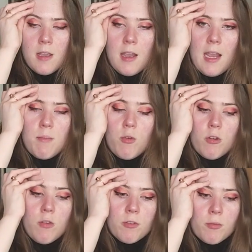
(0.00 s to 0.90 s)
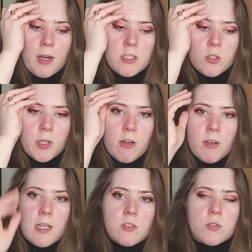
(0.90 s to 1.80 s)
And moreover, right, so here
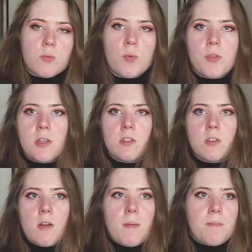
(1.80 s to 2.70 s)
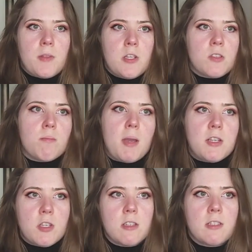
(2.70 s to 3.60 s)
he is with his
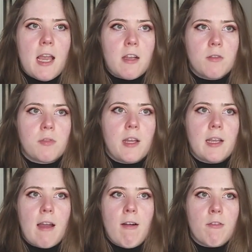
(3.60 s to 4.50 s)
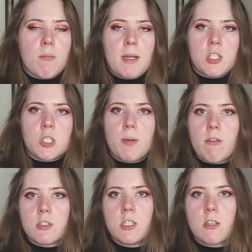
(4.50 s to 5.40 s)
amazing deck of, like, however many
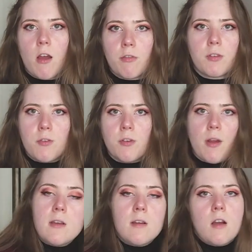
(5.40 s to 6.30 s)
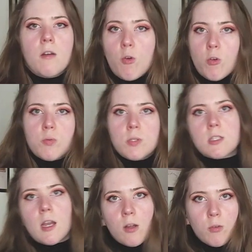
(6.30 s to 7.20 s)
spirits he's got floating around. Of course, when this
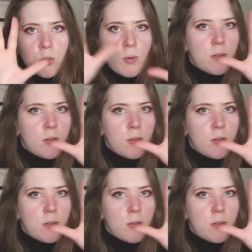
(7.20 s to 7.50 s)
guy goes around